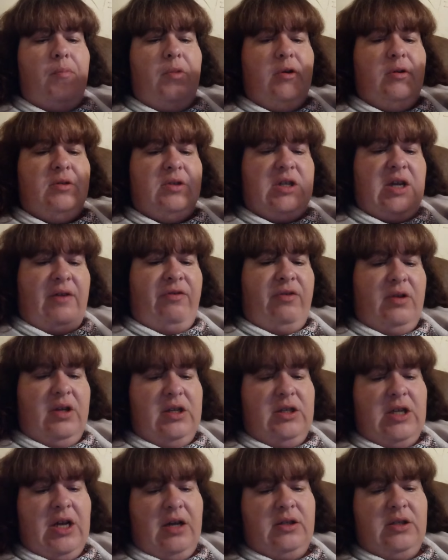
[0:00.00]
You can
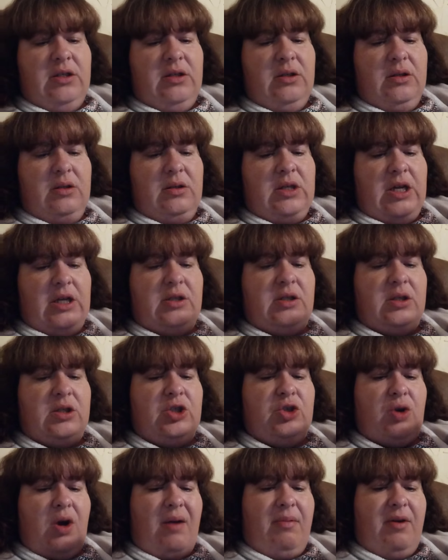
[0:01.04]
definitely taste the
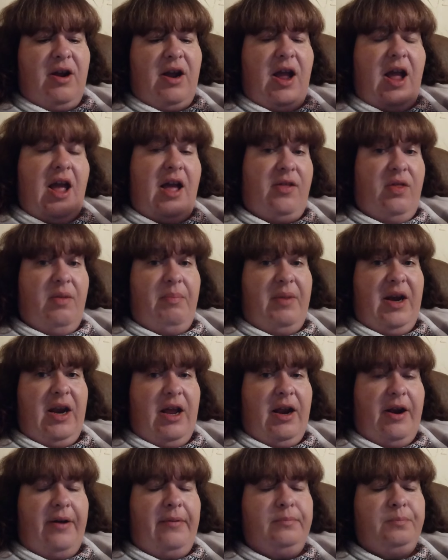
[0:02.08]
strawberry and the
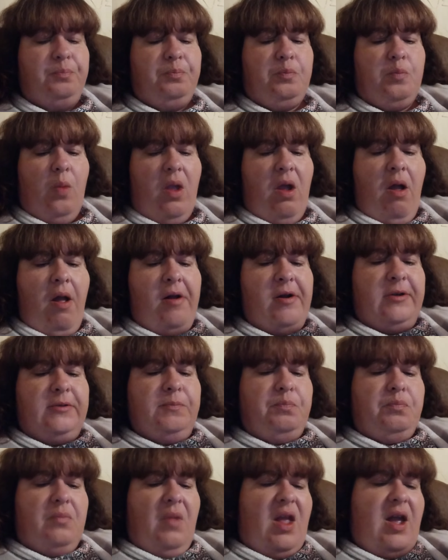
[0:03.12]
banana.
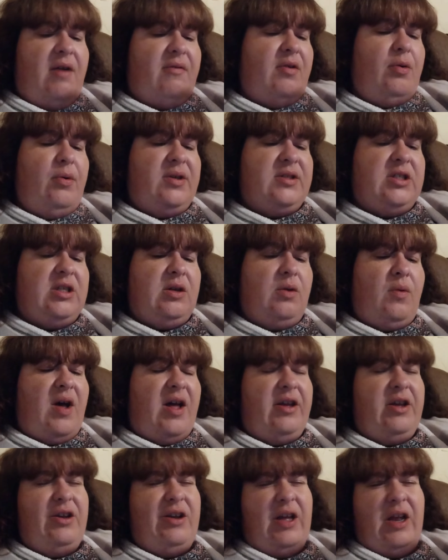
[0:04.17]
Every once in a
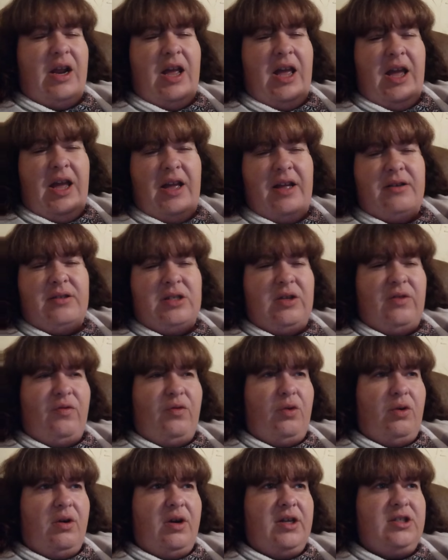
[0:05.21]
while, you get a hint of
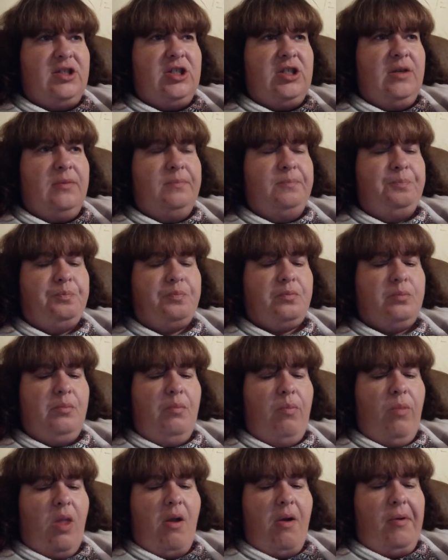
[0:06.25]
orange.
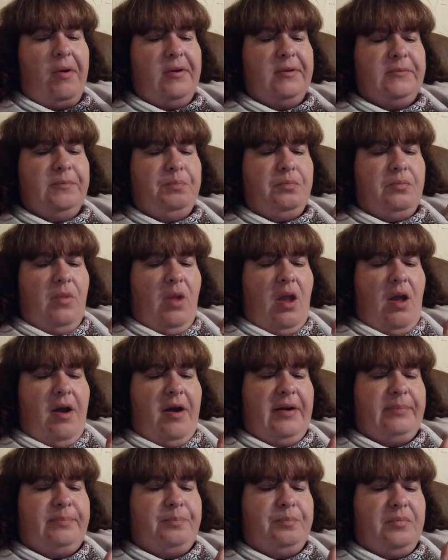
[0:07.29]

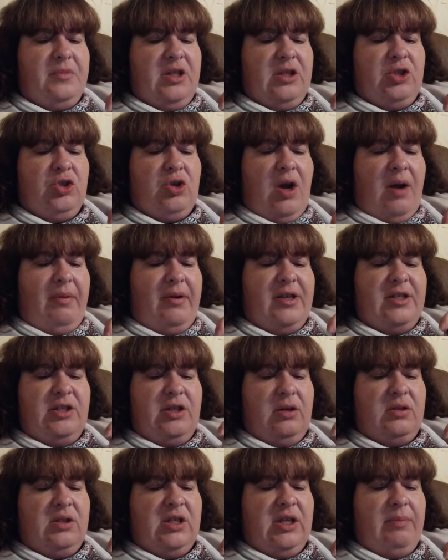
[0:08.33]
Um, the
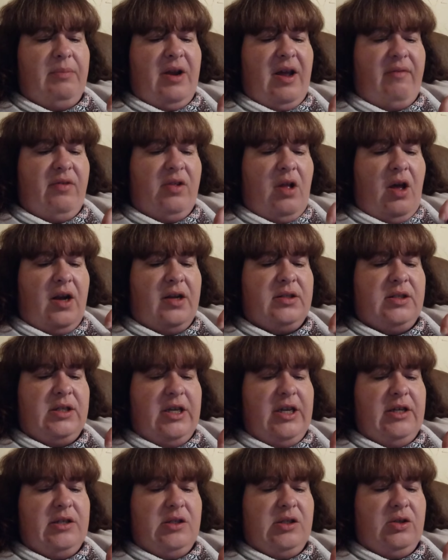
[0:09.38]
strawberries don't seem to have a lot of
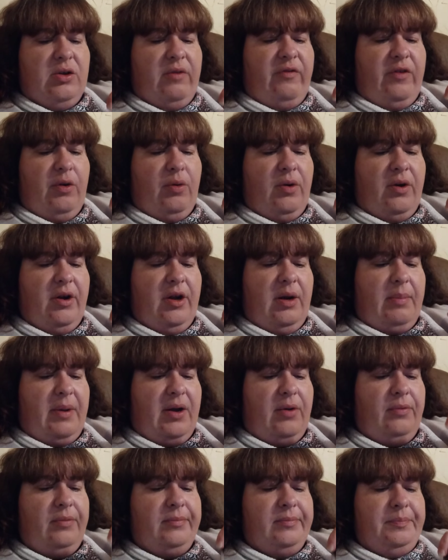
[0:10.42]
seeds, so if you're worried
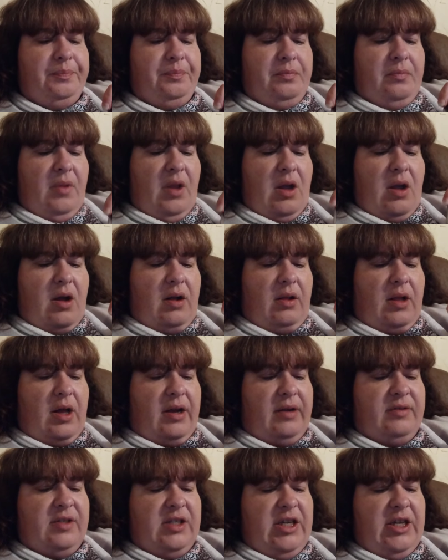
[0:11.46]
about a
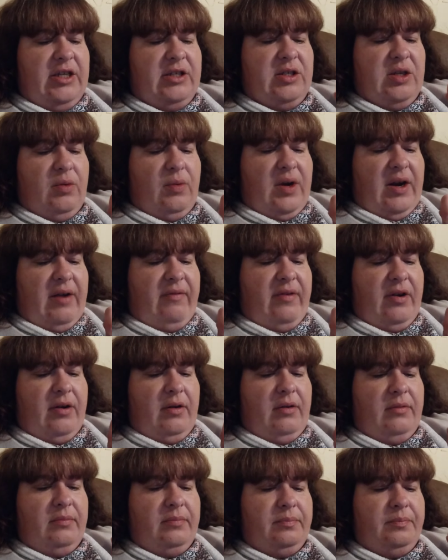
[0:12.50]
lot of seeds or
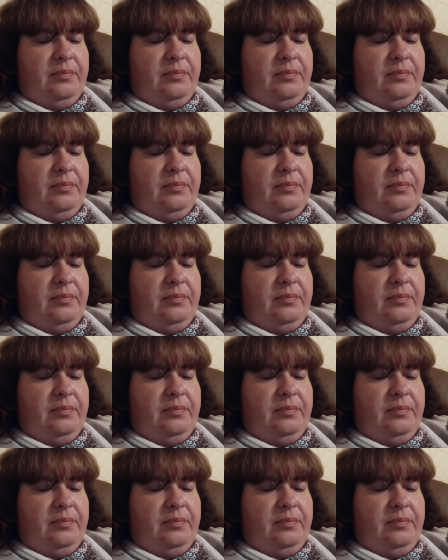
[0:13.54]
whatever,